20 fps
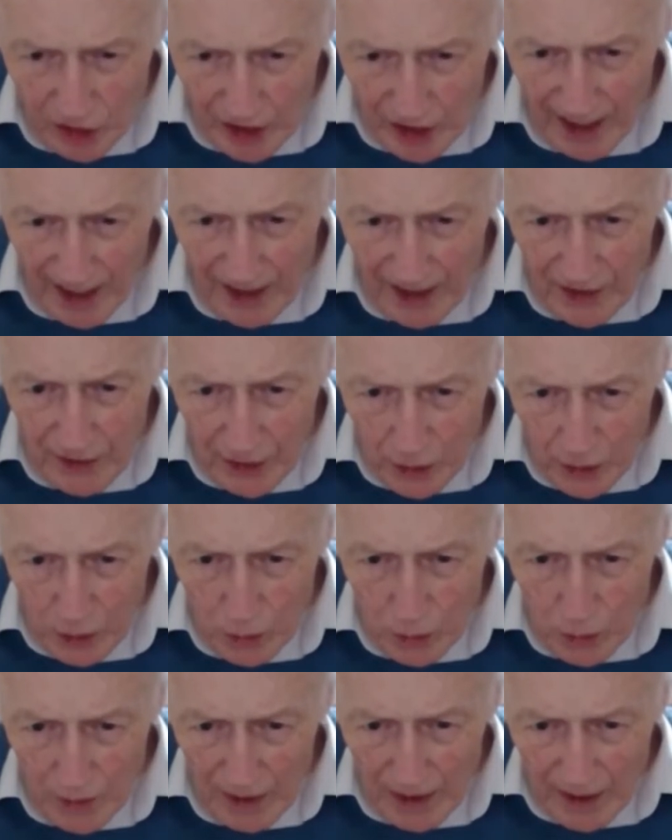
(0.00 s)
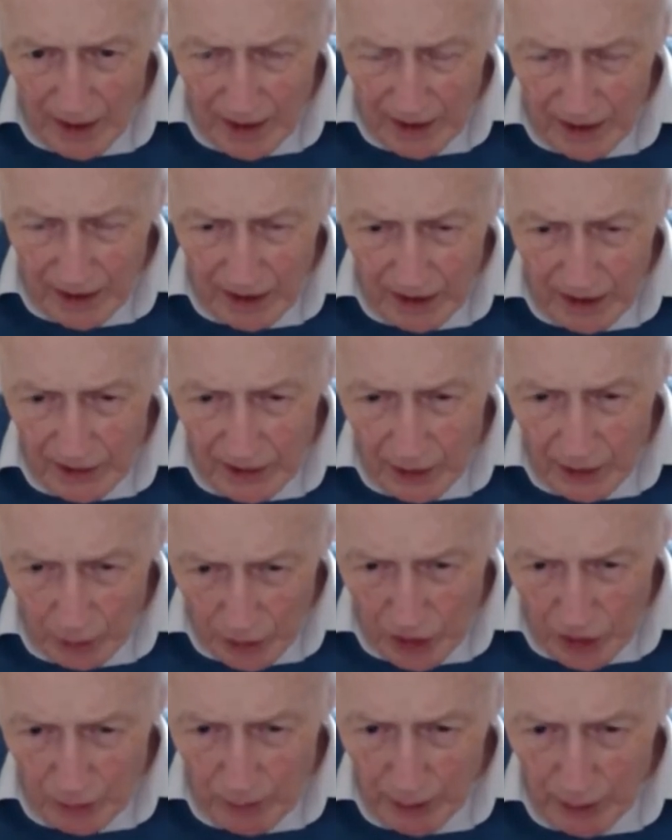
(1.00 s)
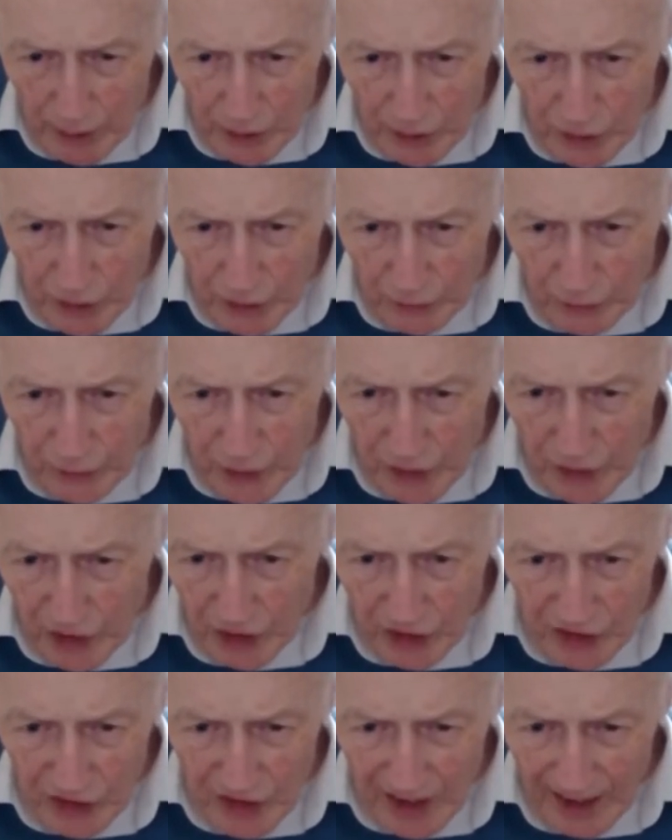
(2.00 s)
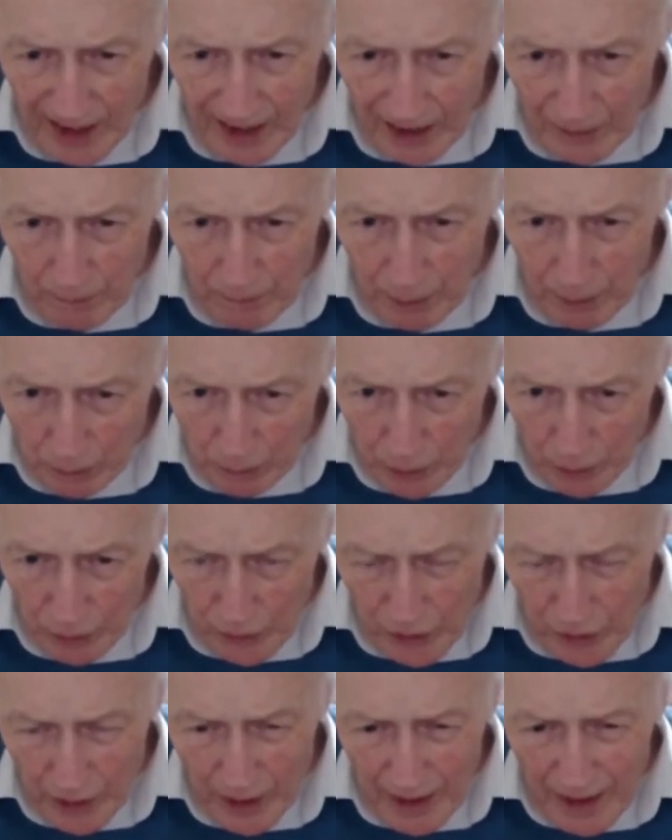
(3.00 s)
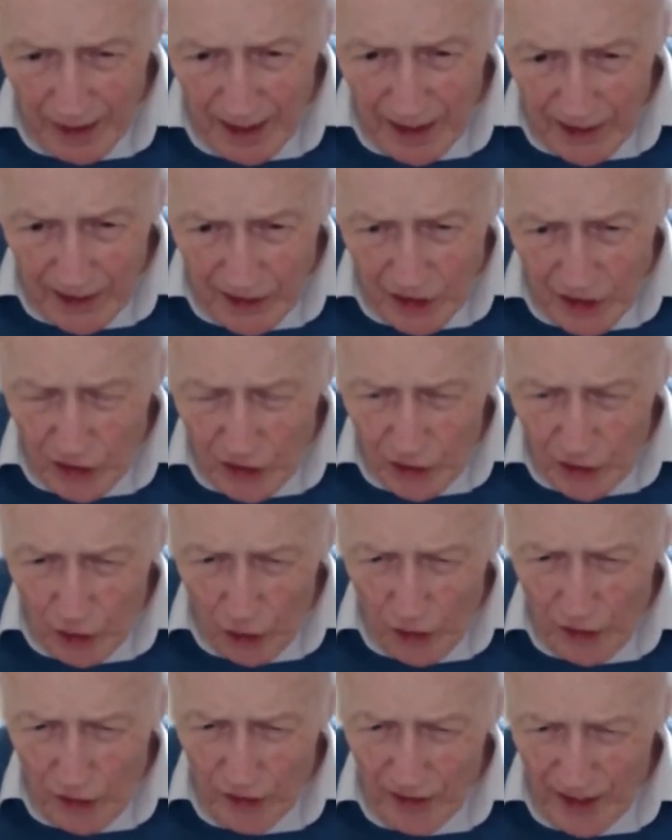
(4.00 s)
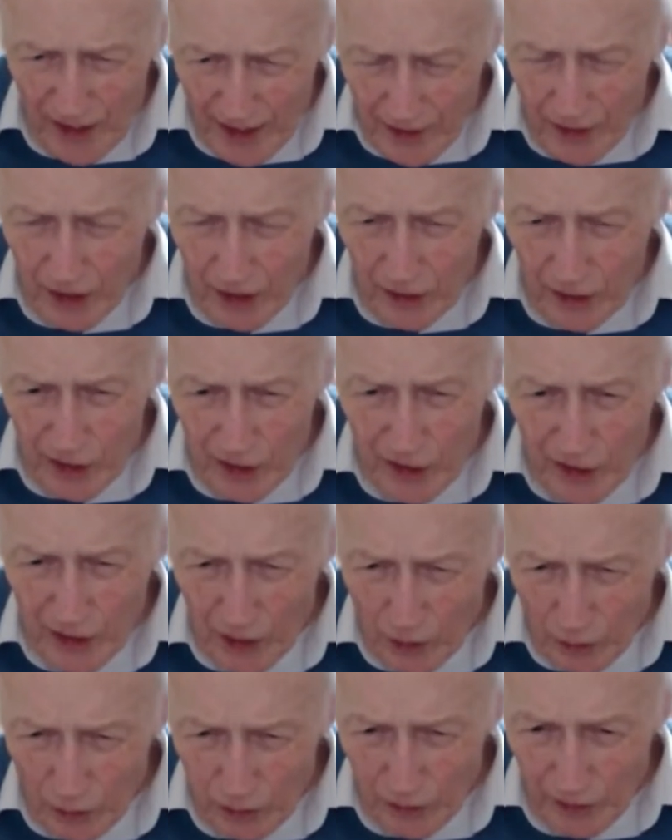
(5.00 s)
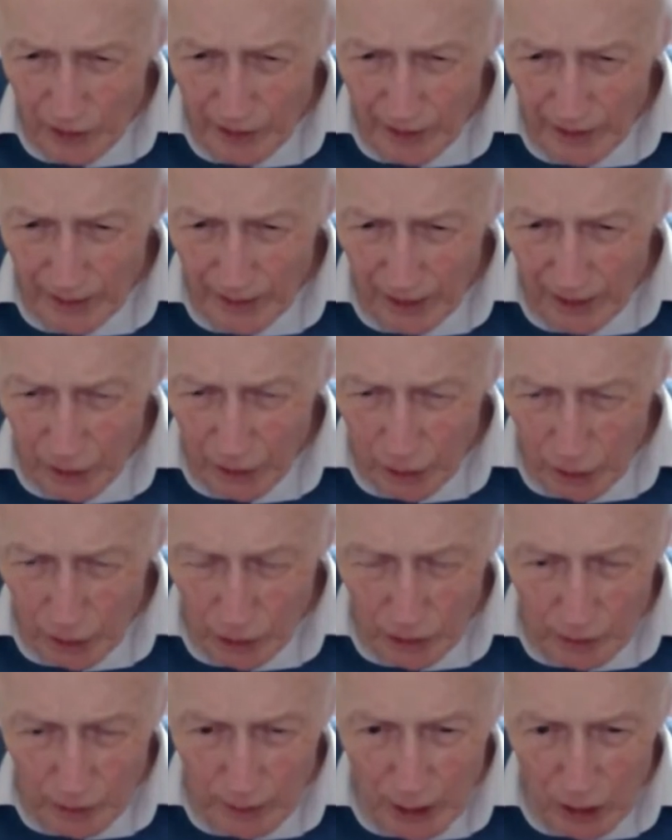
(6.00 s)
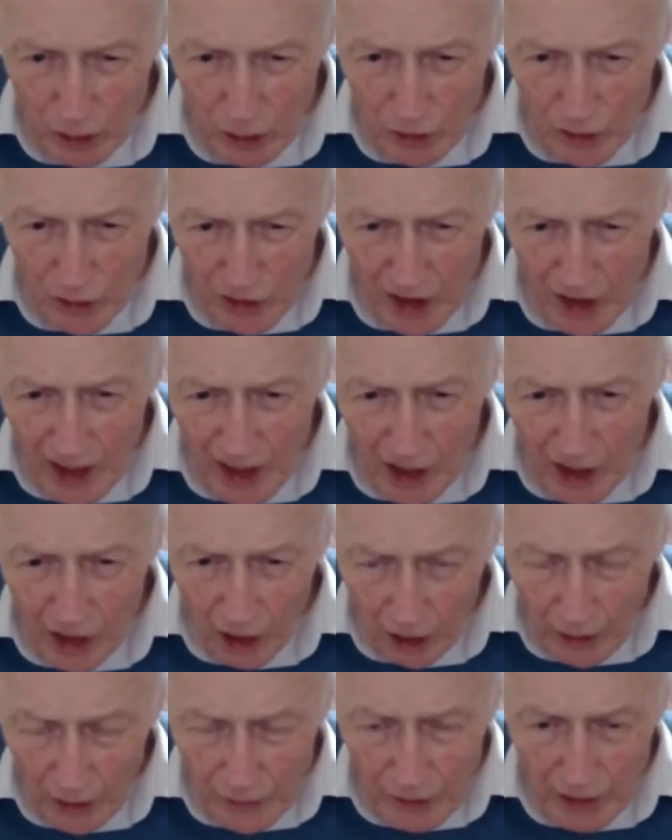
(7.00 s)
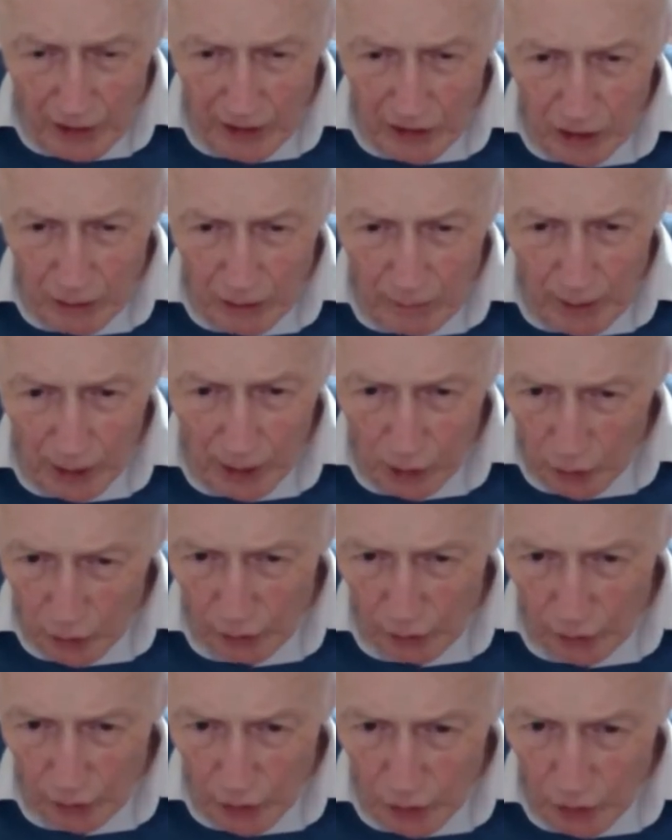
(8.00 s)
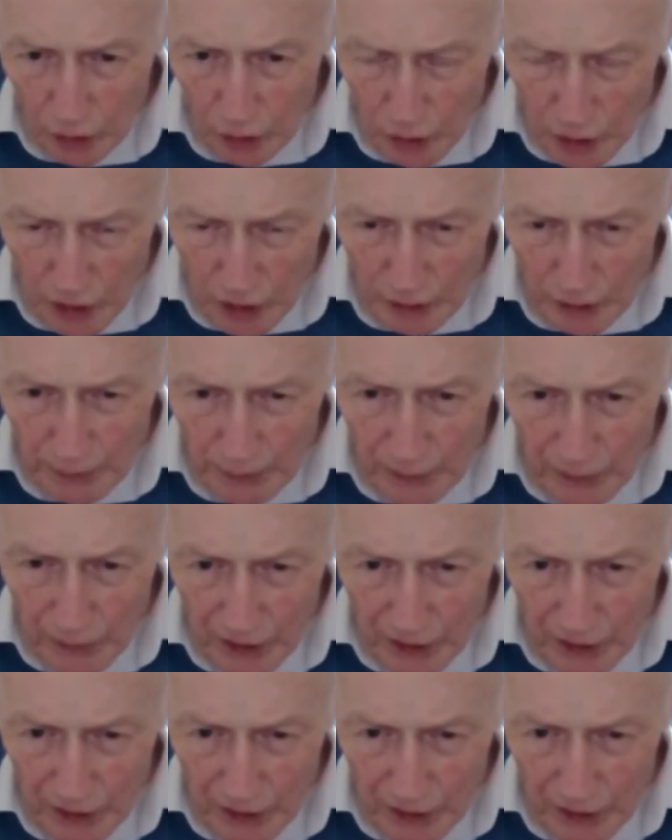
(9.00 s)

had no experience of physics at Beaumont. This is not technically totally true because after I'd got my Oxford scholarship in